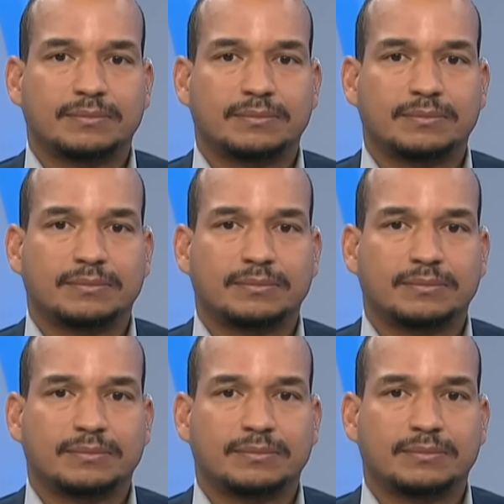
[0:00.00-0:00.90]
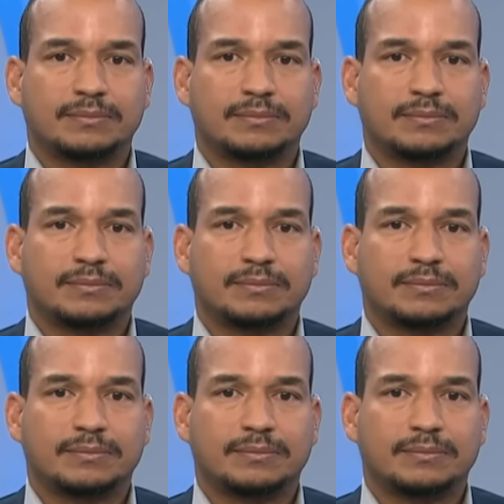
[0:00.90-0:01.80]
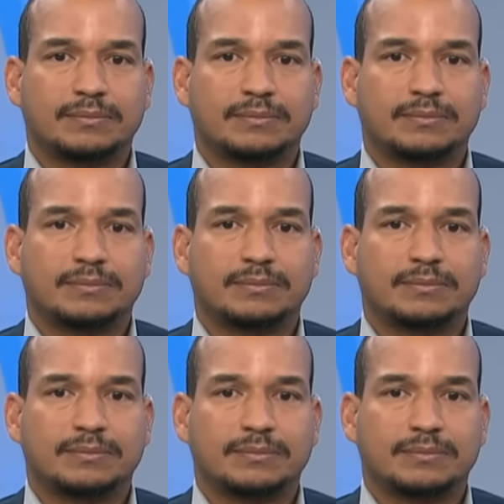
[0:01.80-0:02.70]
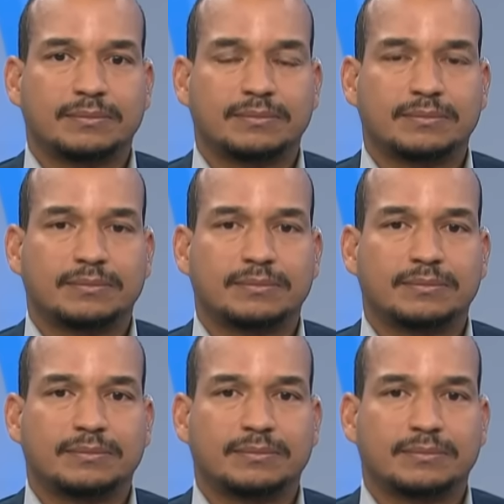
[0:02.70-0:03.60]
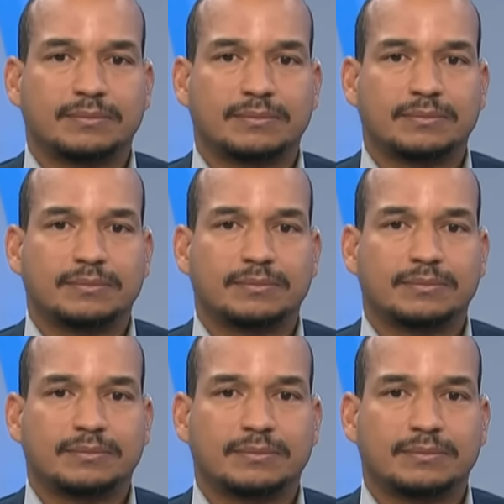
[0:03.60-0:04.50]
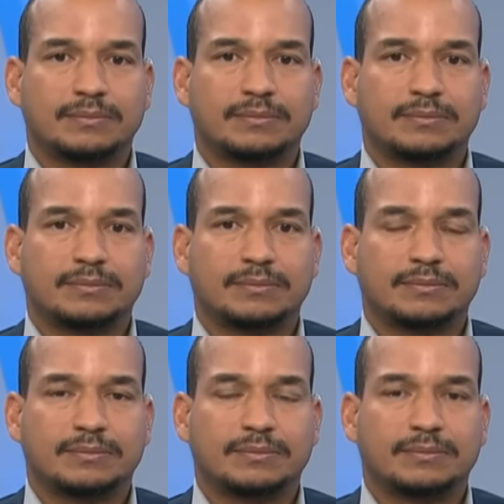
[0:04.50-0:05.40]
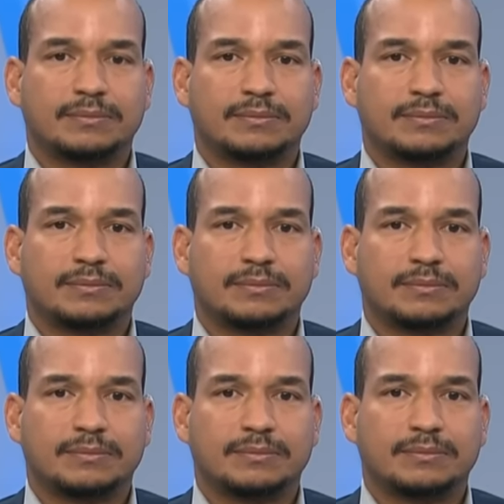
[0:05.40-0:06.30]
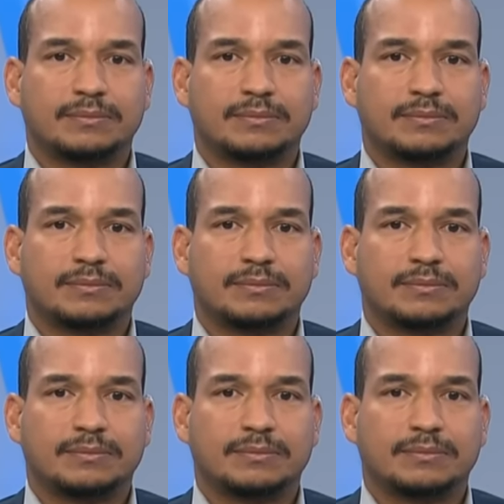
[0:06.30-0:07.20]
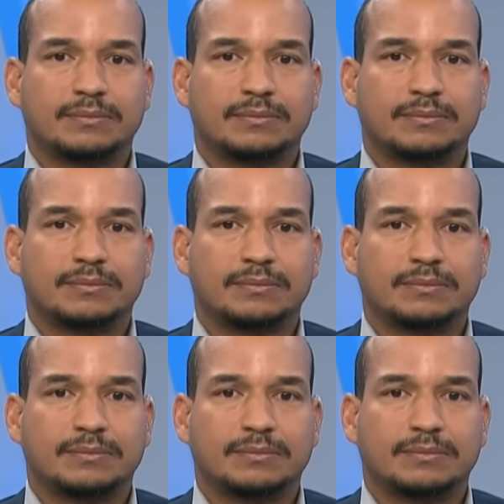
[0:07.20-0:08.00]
(not speaking)